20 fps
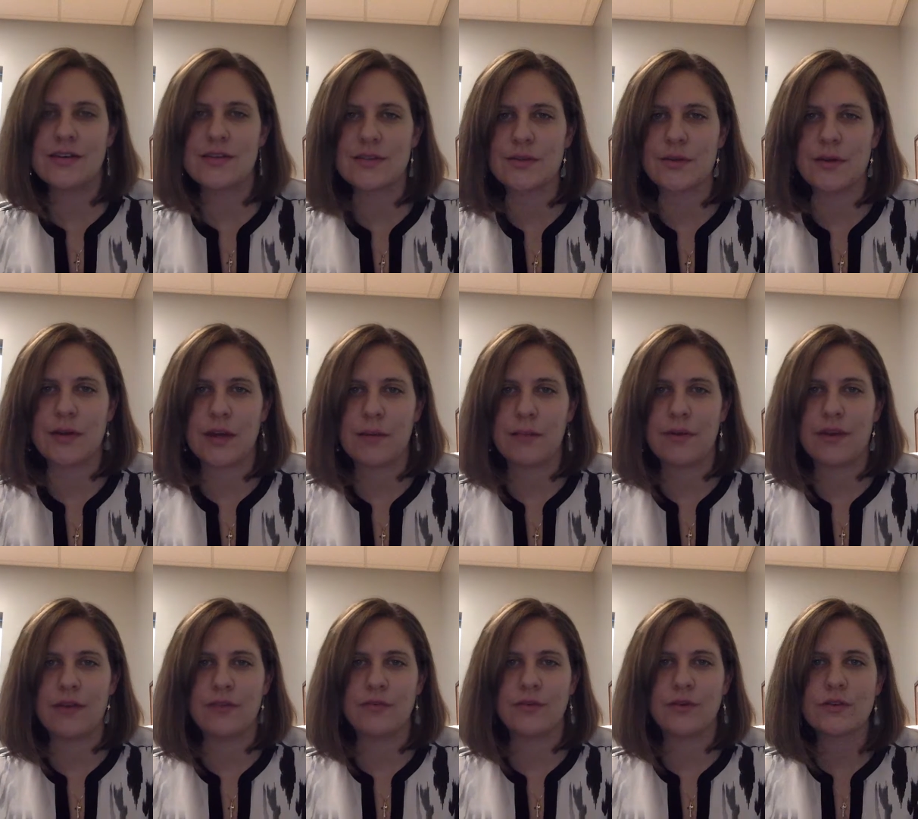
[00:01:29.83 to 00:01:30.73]
so I am
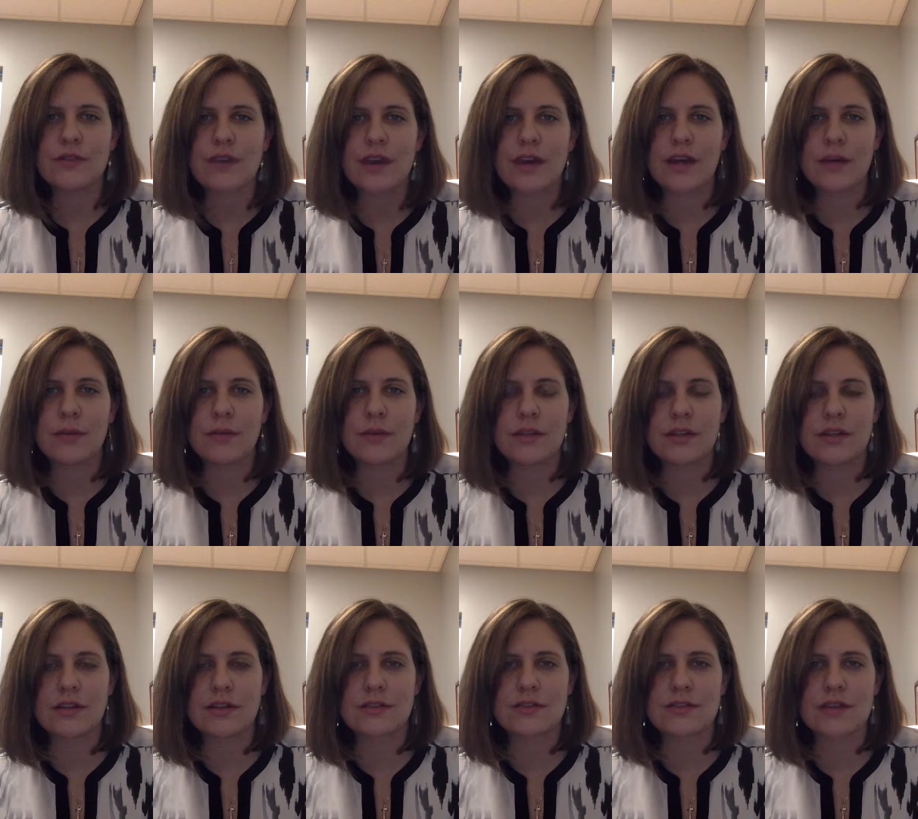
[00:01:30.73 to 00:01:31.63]
a full-time
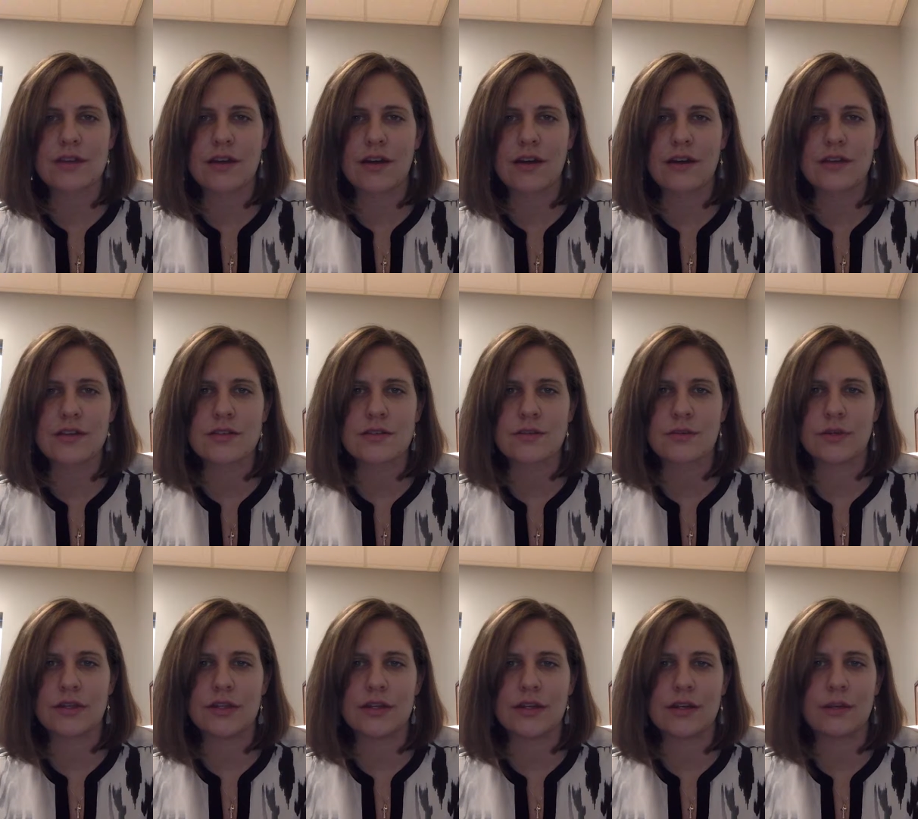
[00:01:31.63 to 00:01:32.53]
clinical psychologist
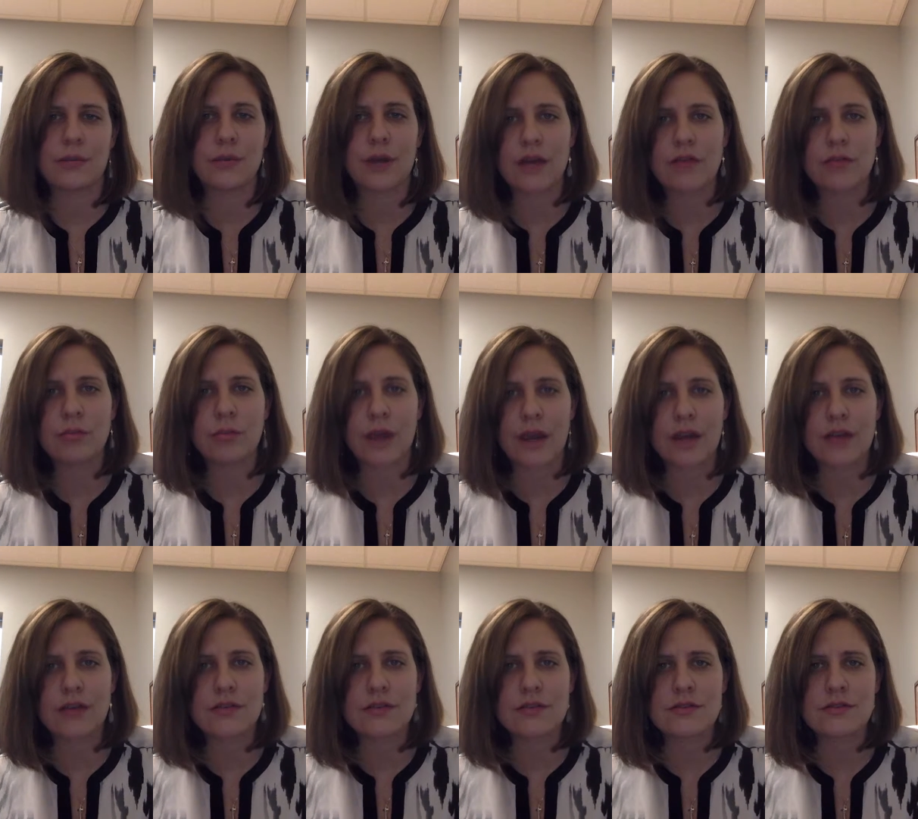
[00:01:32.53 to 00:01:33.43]
working in a private
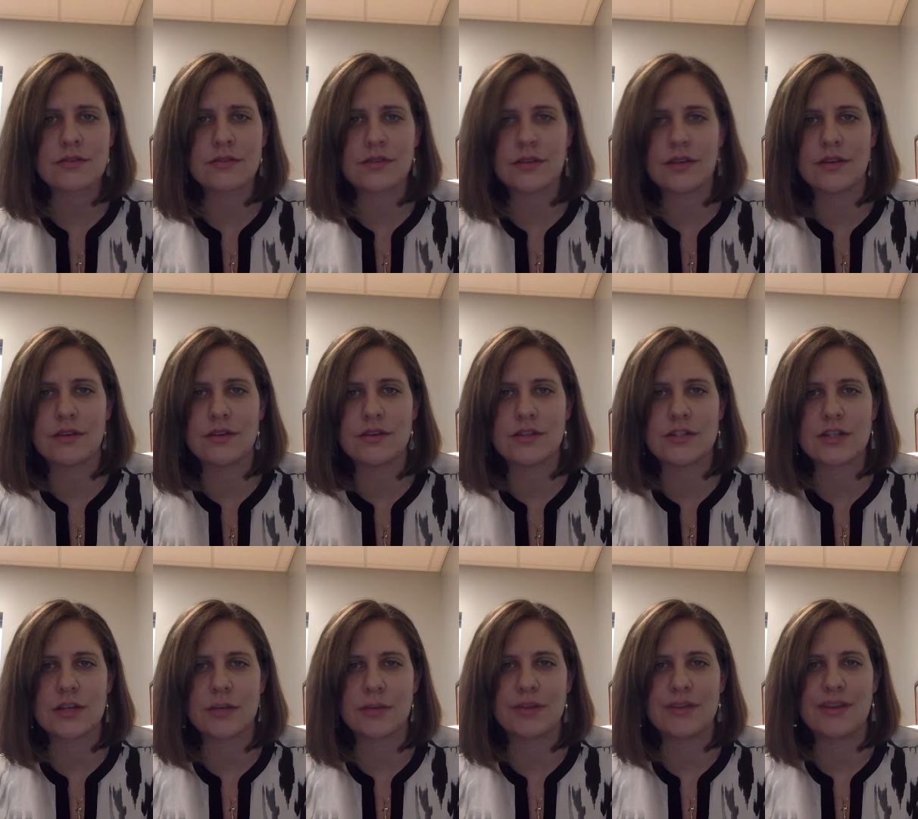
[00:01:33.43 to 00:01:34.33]
practice in
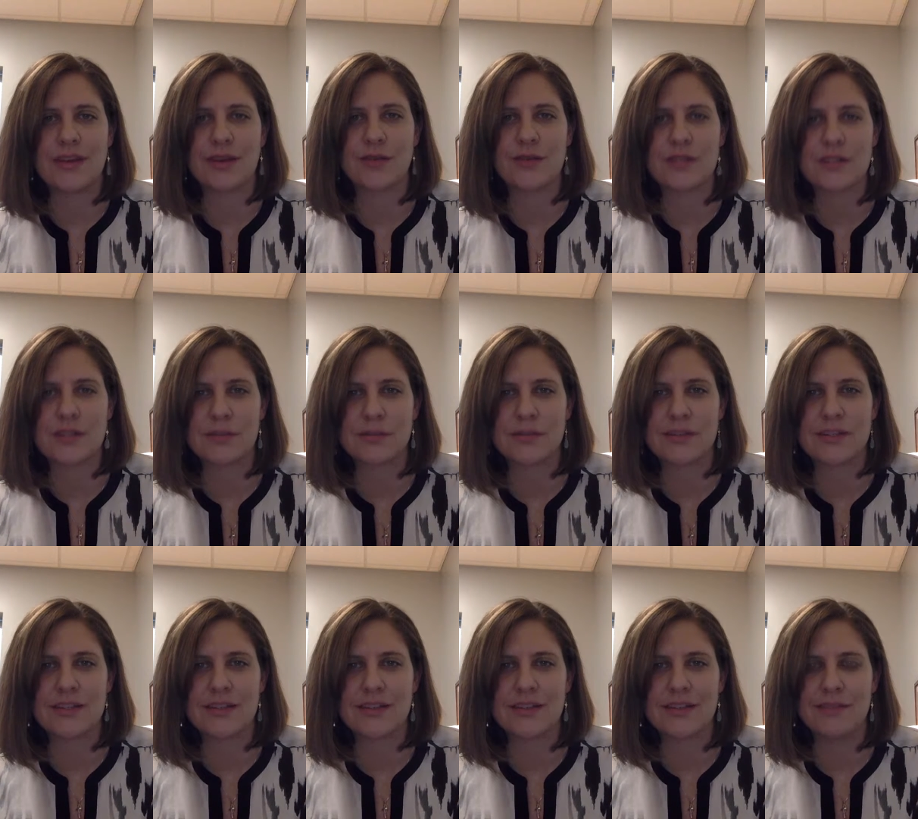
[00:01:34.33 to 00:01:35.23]
Shelby Township,
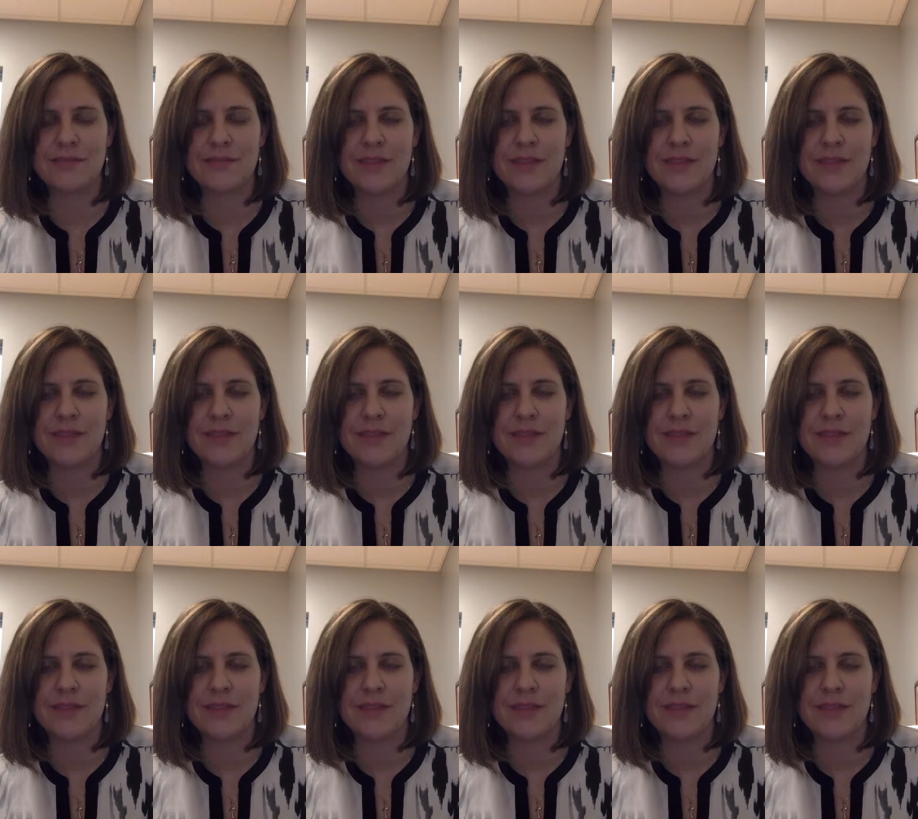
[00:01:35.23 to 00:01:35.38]
Michigan.